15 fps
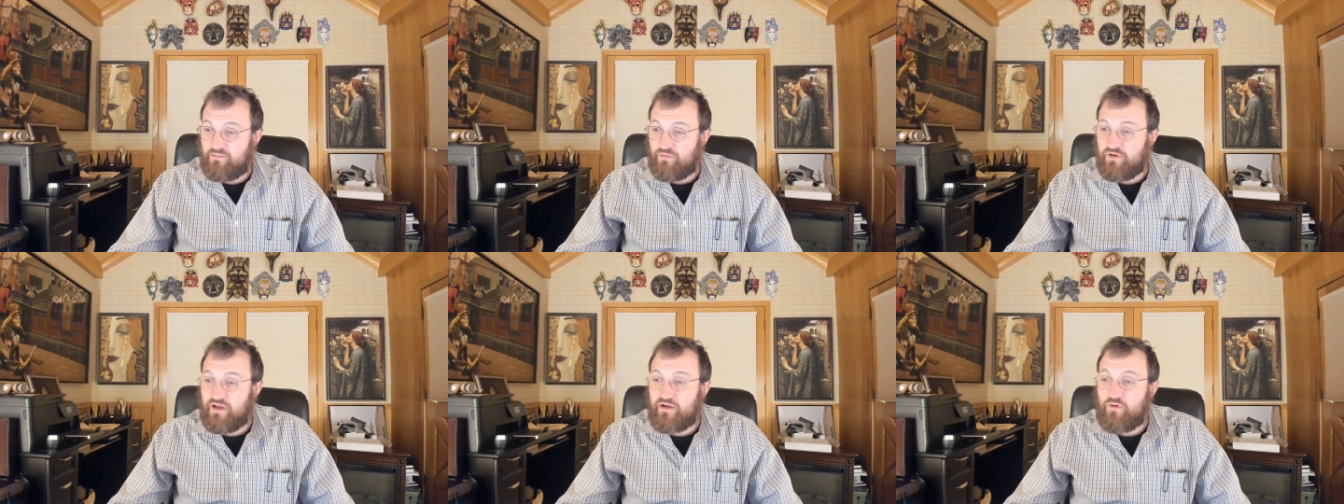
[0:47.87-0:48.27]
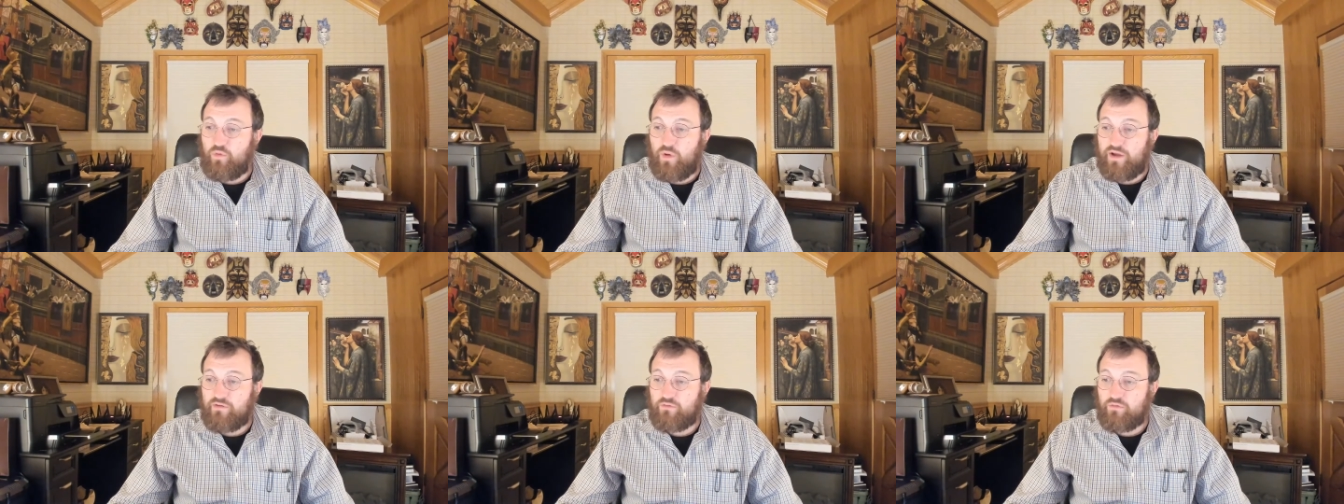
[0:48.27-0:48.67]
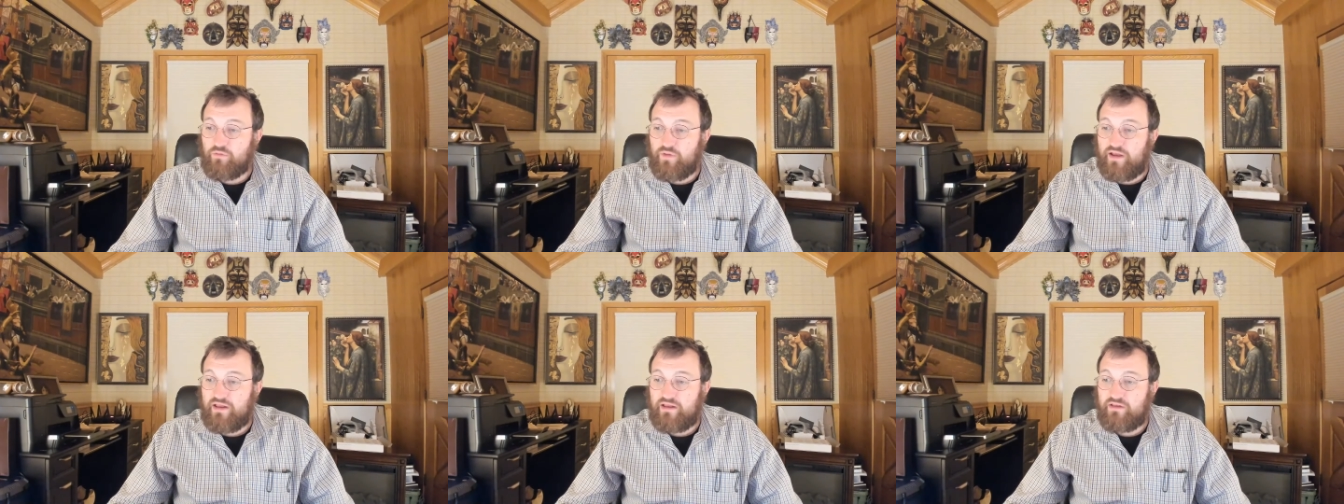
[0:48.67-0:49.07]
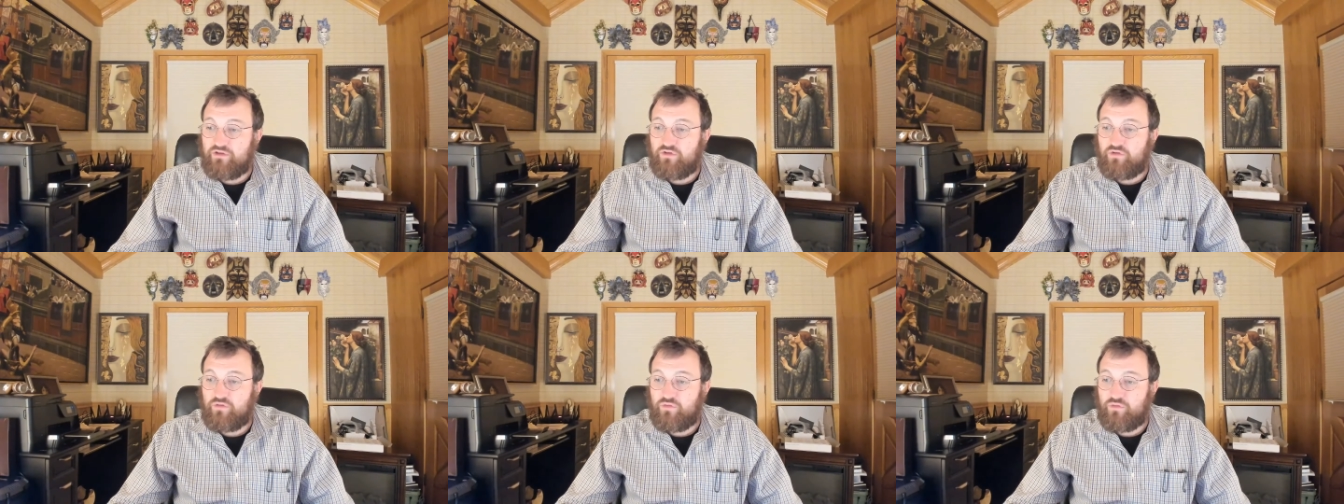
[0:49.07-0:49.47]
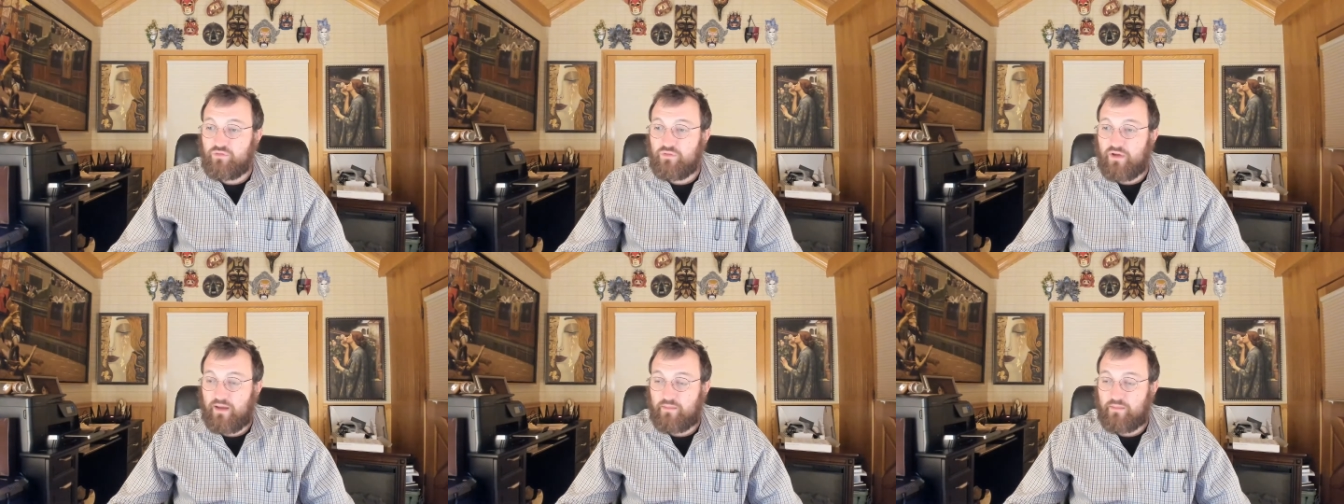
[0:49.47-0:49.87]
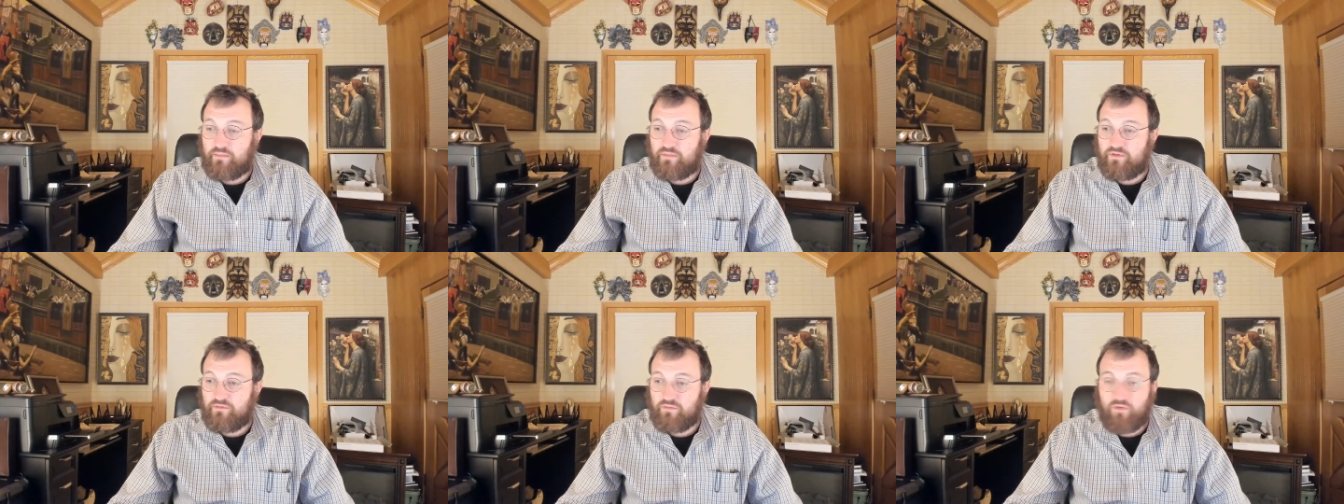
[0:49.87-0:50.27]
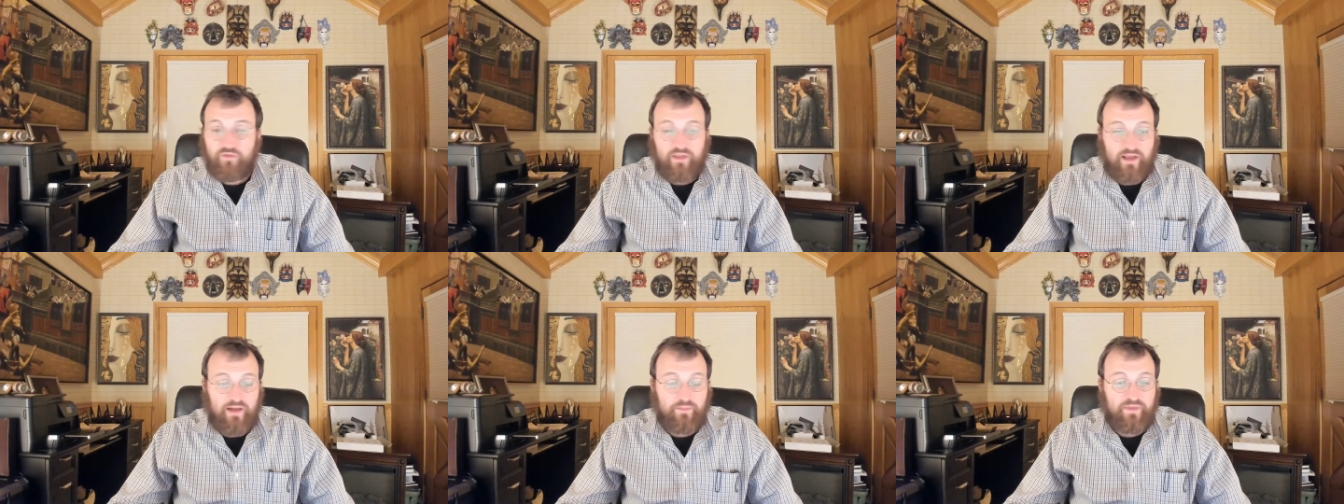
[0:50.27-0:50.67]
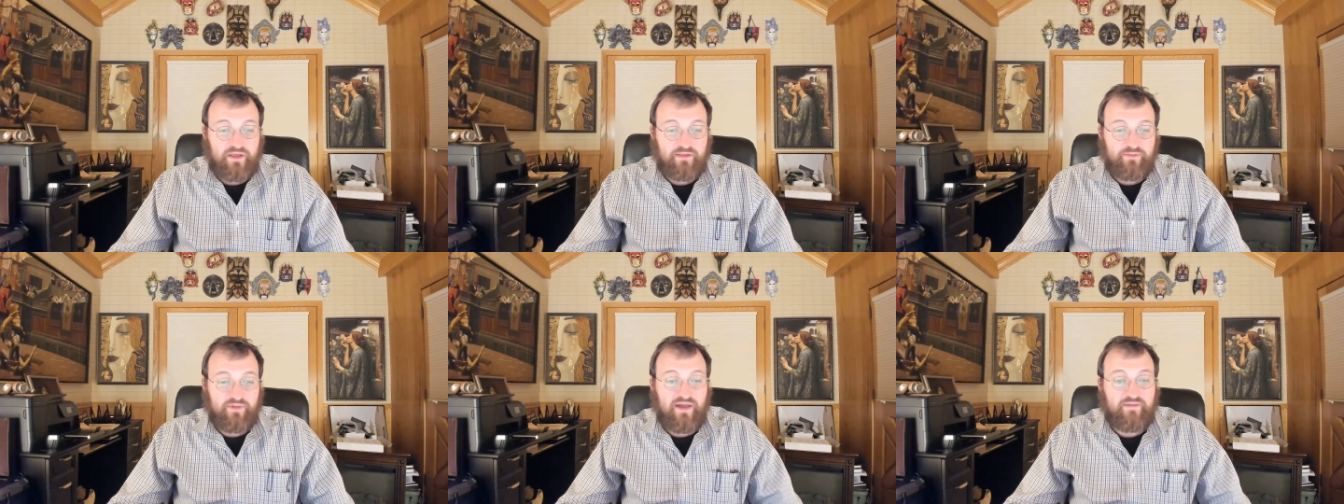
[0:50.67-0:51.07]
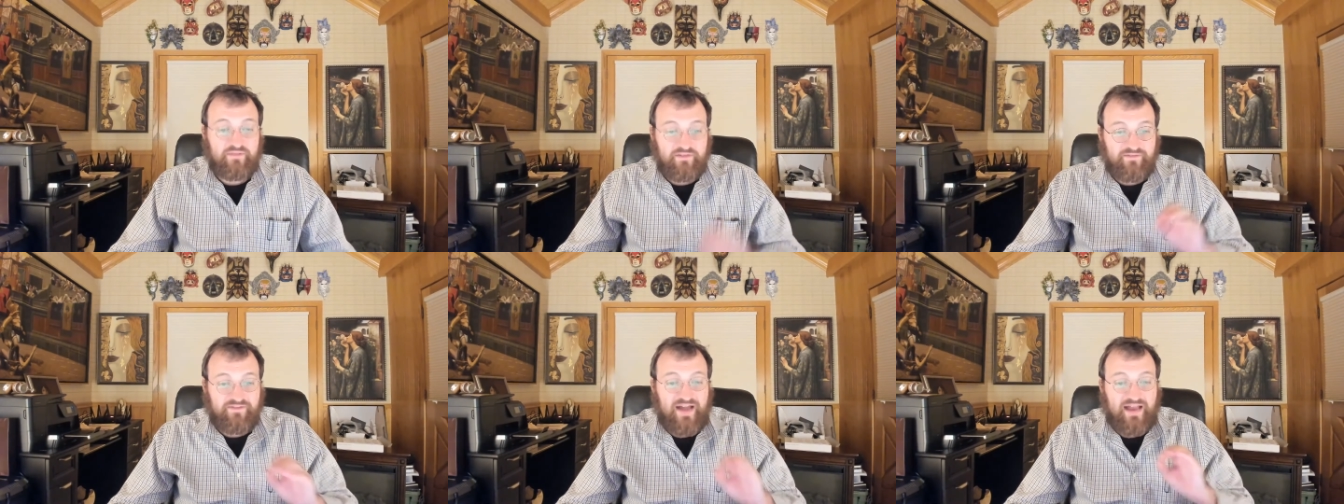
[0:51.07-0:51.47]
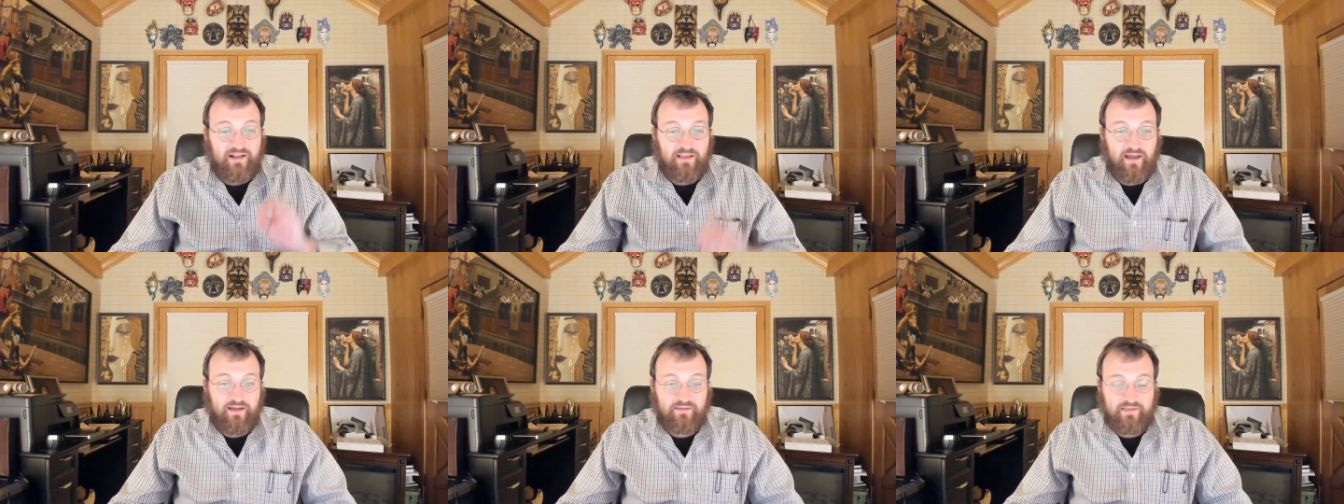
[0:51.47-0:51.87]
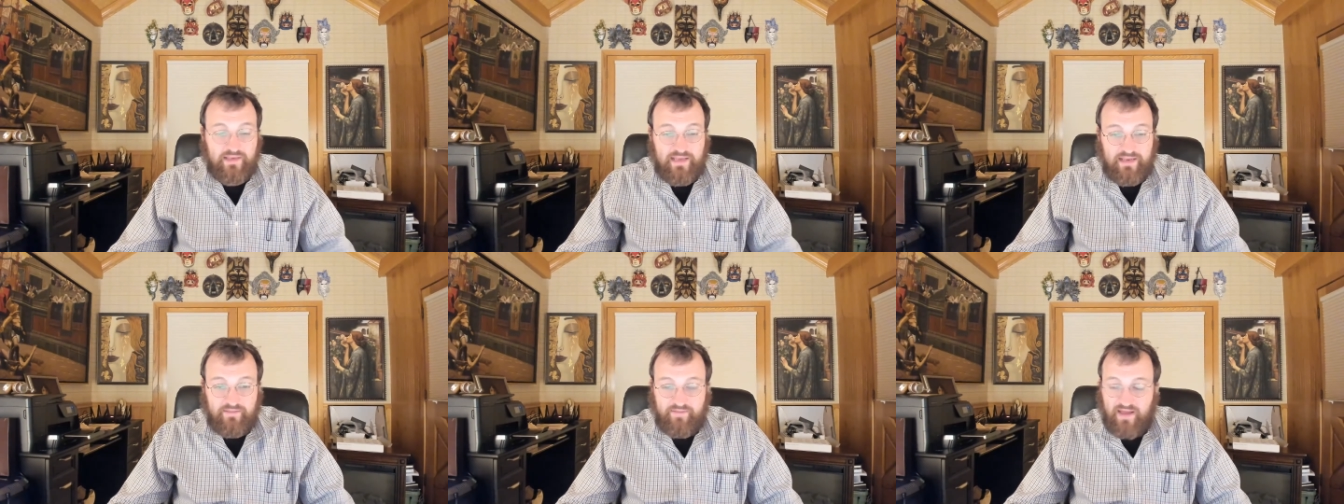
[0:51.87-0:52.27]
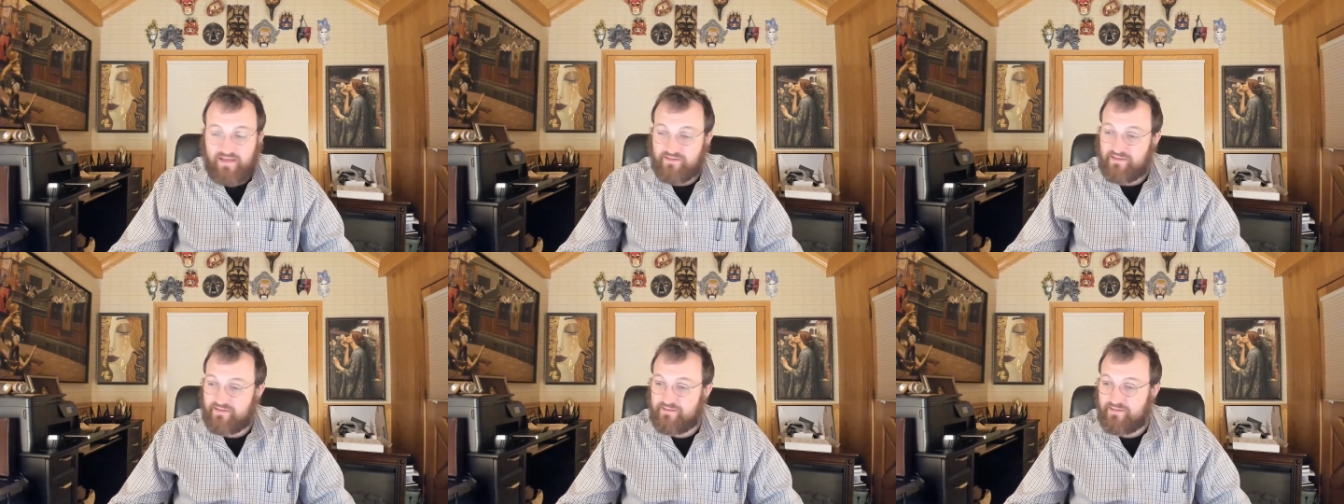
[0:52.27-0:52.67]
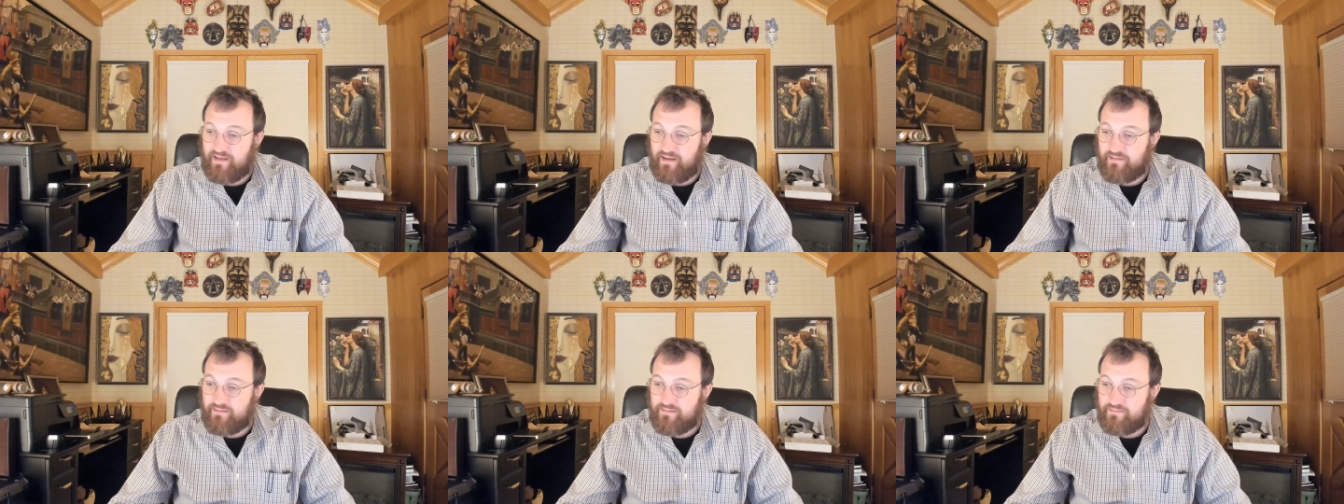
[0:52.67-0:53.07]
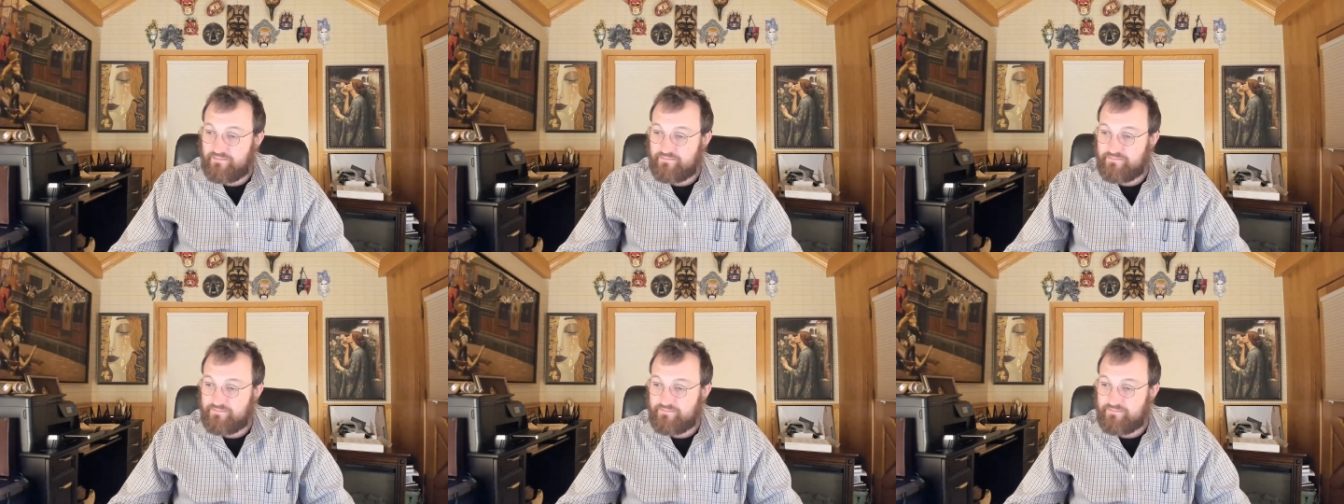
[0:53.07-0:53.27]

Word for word: we're not quite ready to um, to roll that out because we have to finalize the native asset standard